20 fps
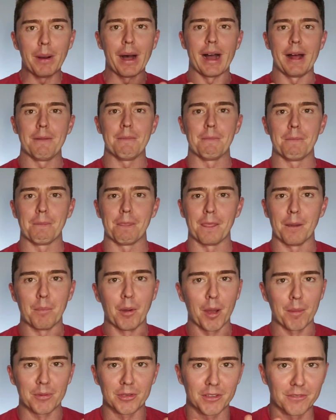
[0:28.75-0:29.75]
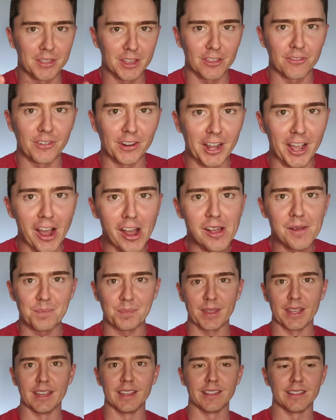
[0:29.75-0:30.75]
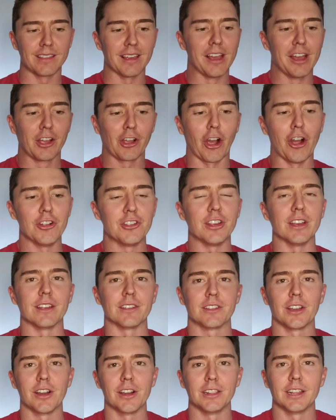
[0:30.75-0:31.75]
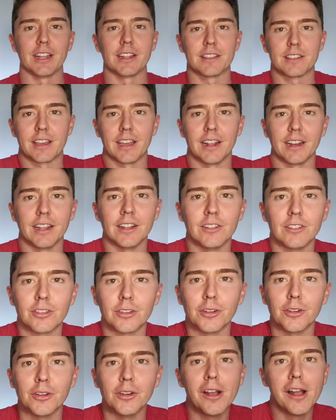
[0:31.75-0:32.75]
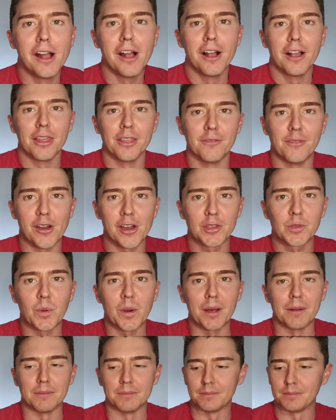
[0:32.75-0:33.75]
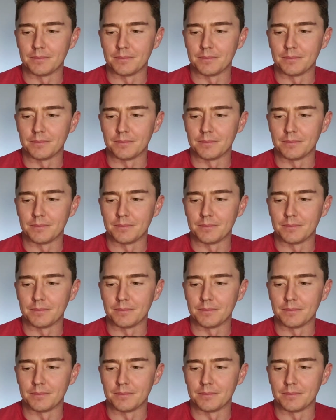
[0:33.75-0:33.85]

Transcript: But the purpose of this video is coaching. So let's get into the first one.